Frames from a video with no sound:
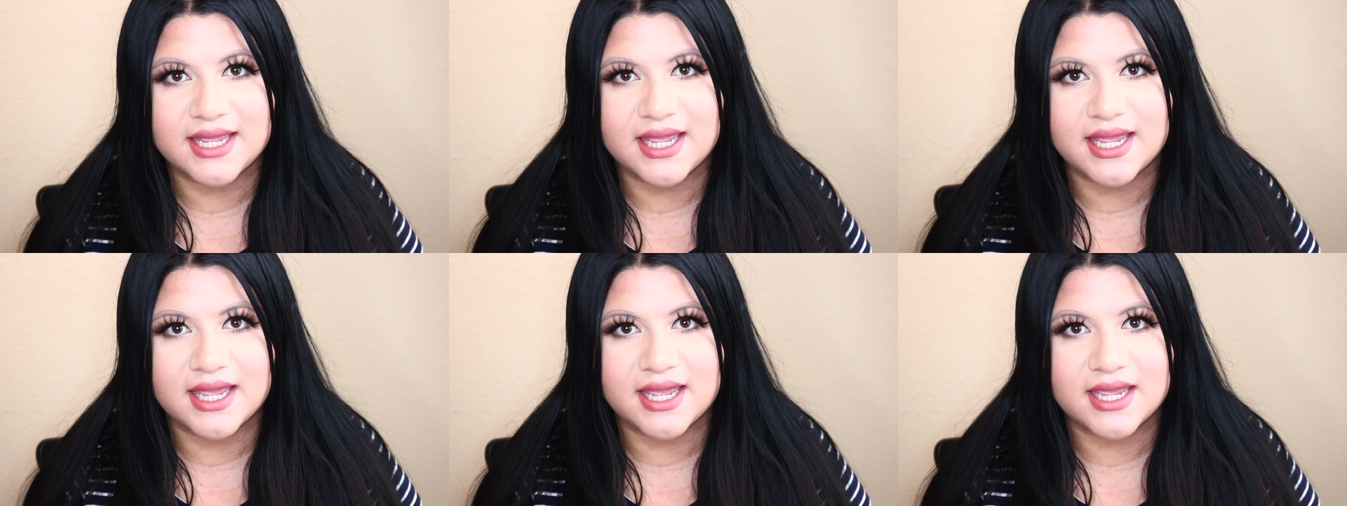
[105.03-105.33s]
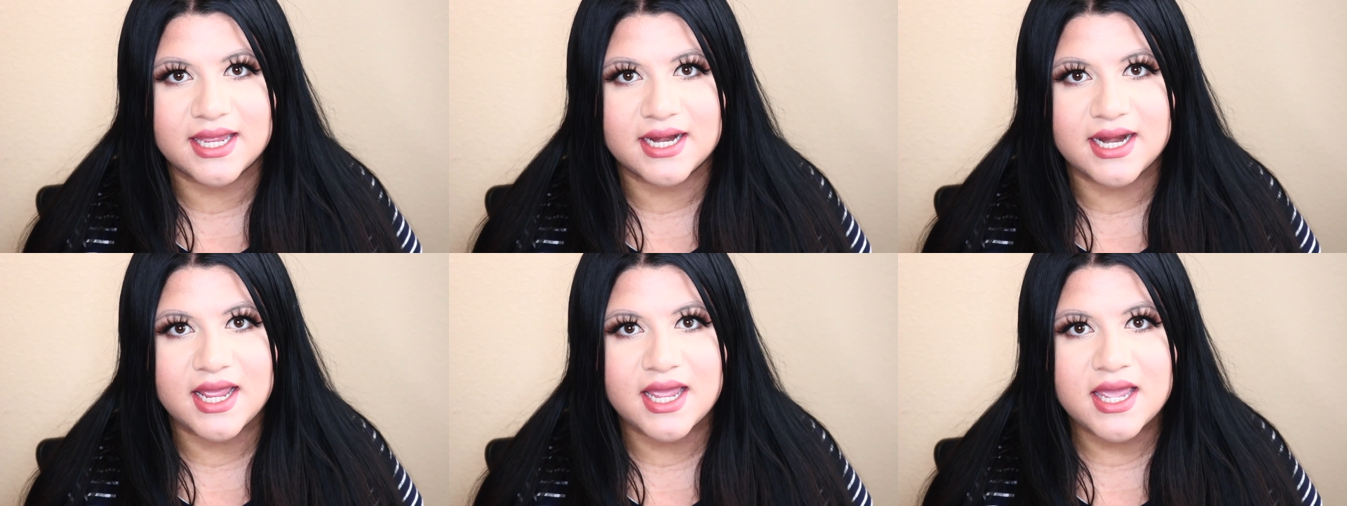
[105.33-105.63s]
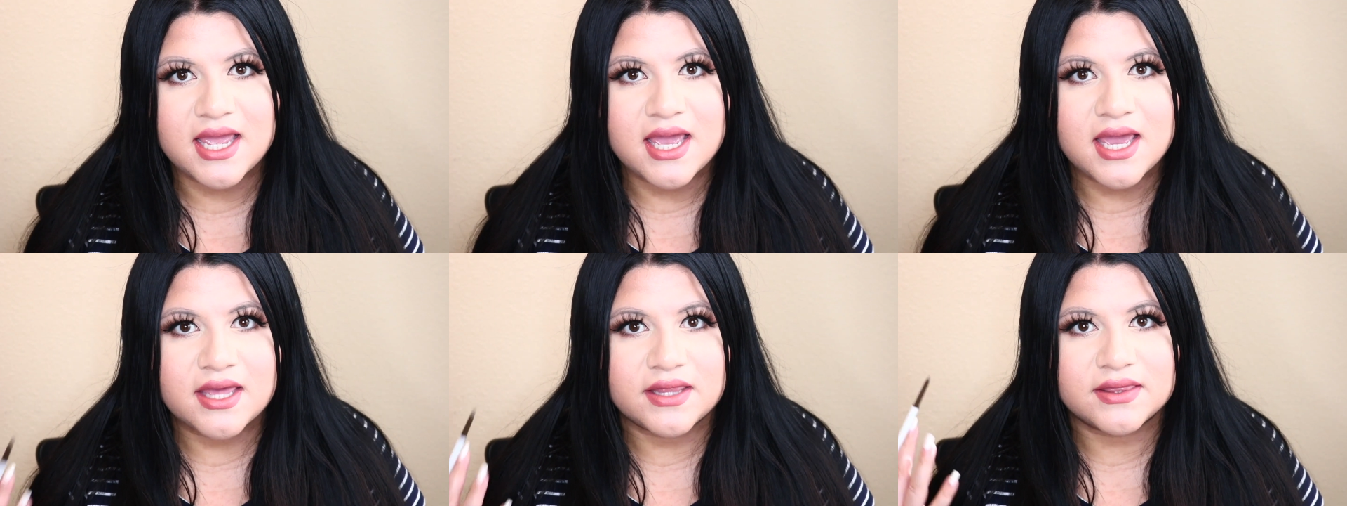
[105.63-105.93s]
in
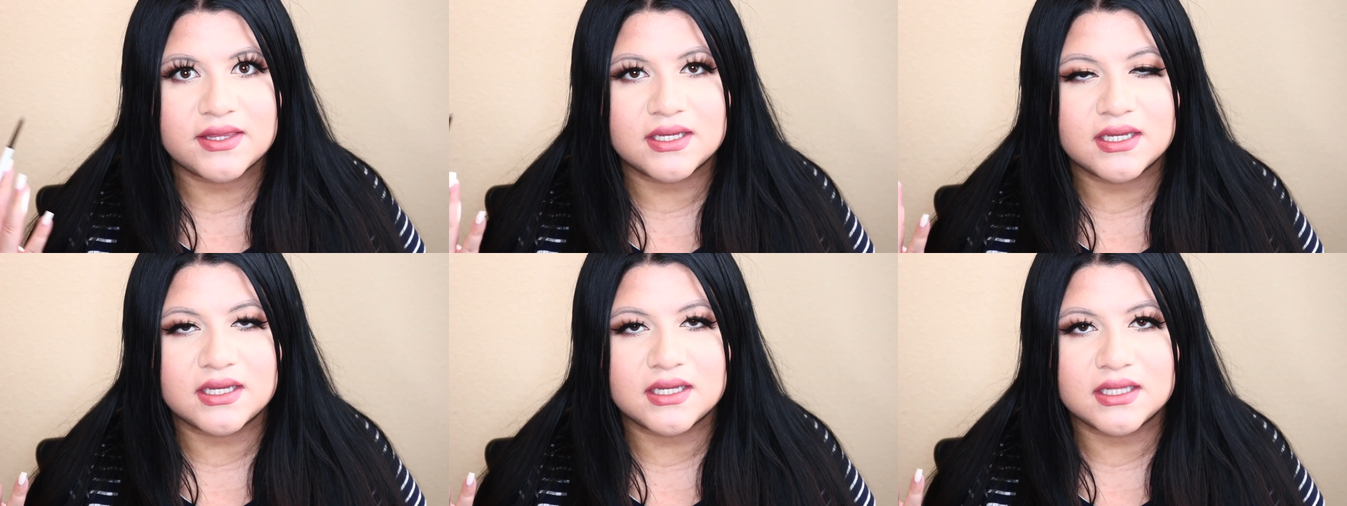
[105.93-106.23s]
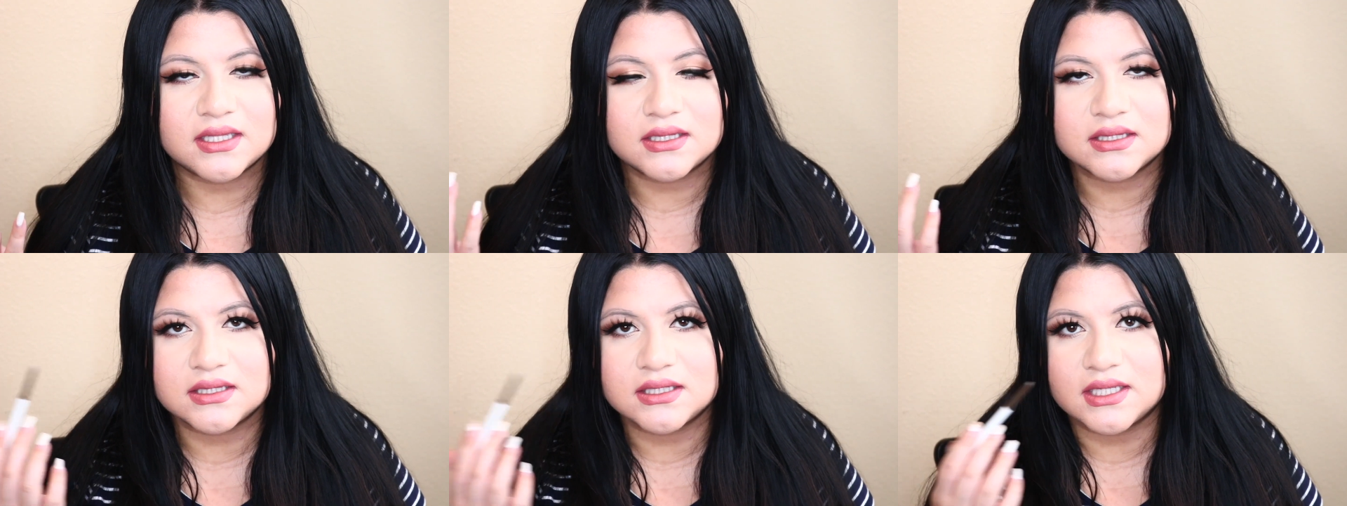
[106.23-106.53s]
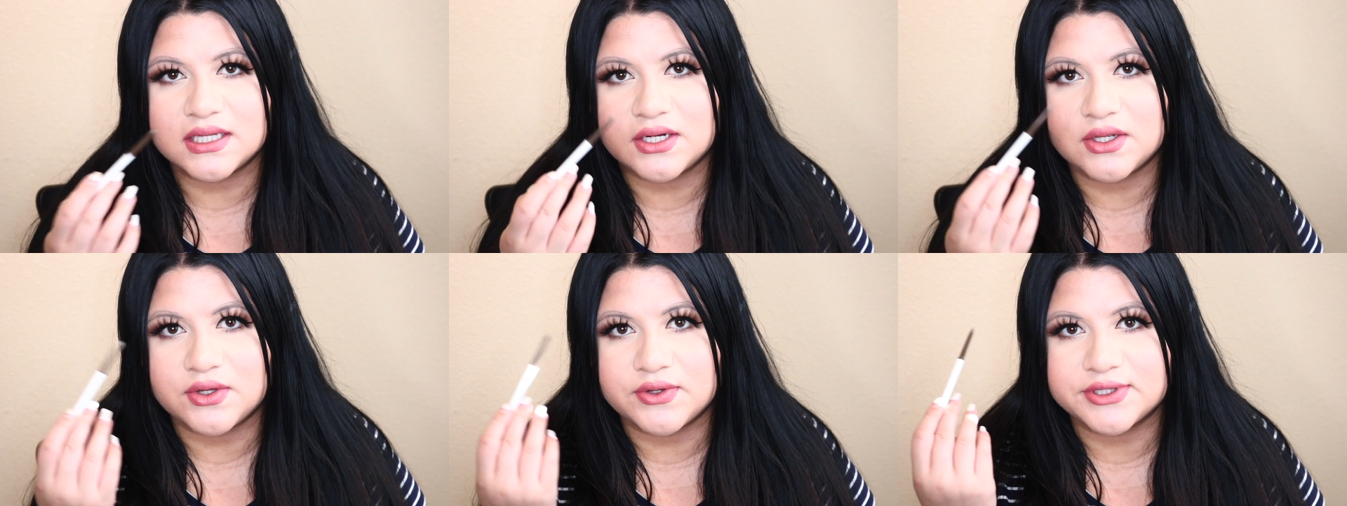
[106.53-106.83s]
the
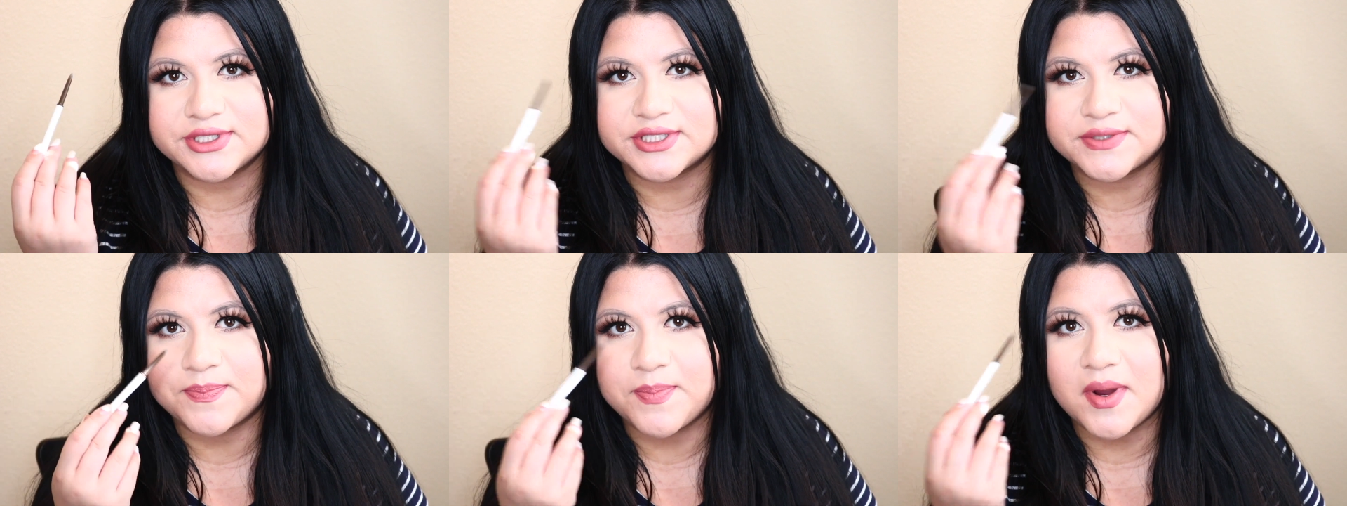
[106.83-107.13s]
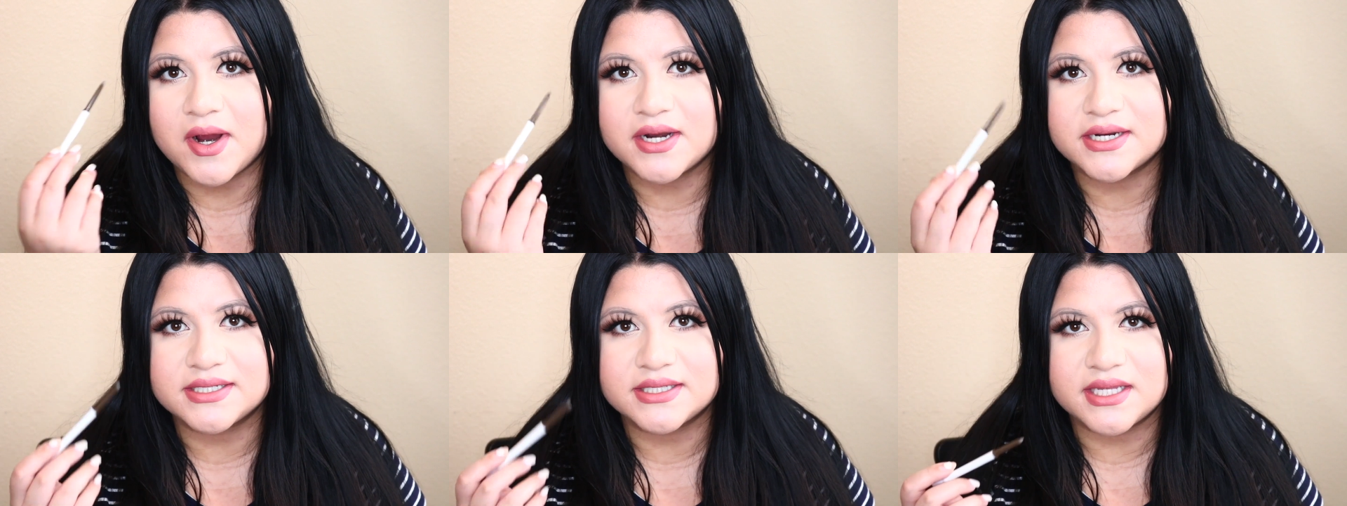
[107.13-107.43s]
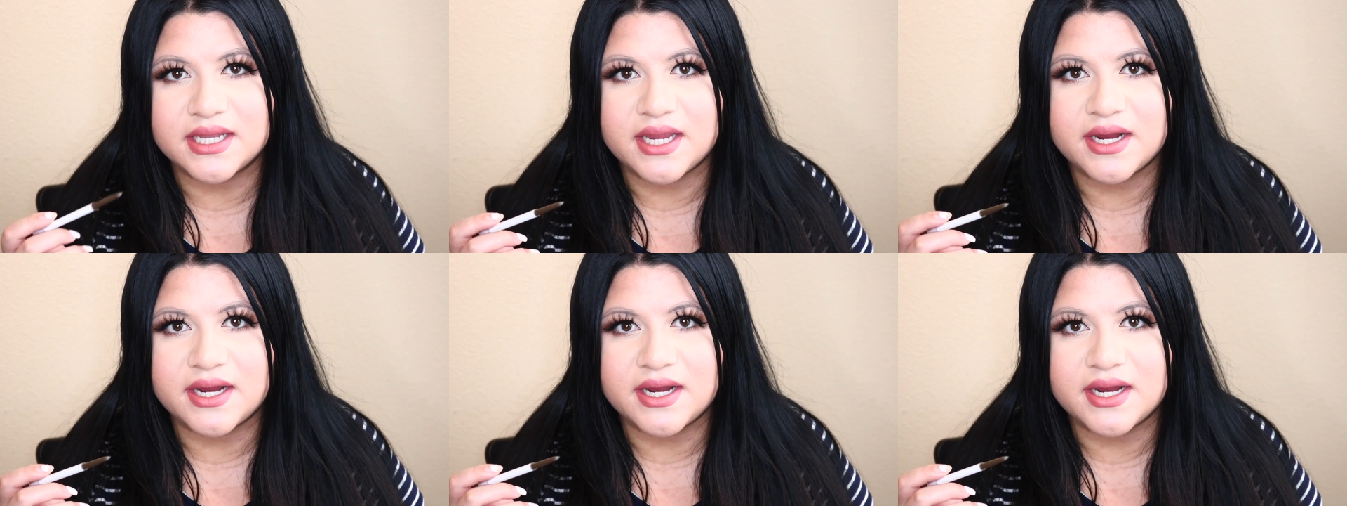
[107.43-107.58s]
little sparse